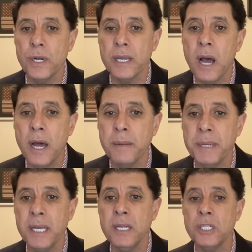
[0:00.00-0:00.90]

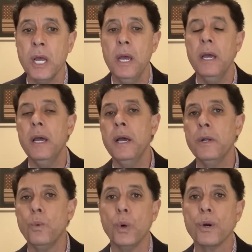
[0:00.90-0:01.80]
economies
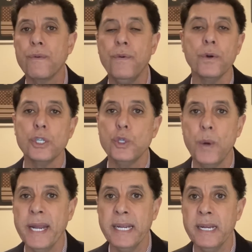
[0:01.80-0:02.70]
and workforce
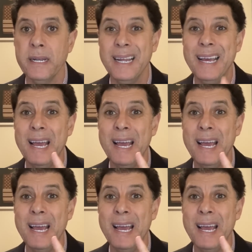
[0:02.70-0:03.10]
training."